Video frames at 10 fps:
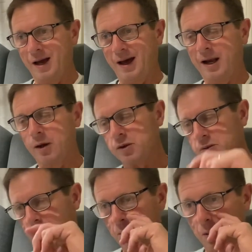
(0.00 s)
and I noticed
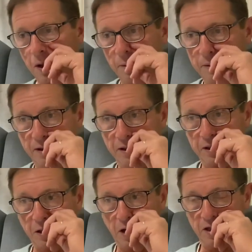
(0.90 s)
when I woke up that the
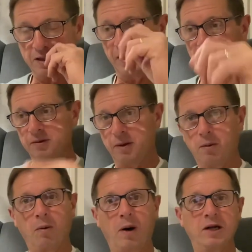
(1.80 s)
car salesmen
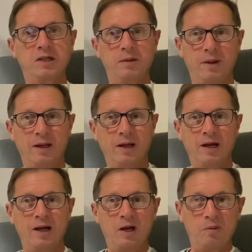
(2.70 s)
were watching me,
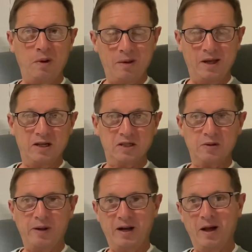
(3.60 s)
maybe
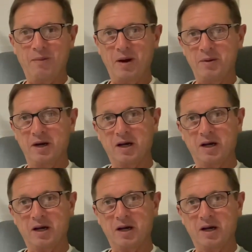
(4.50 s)
anticipating I might be a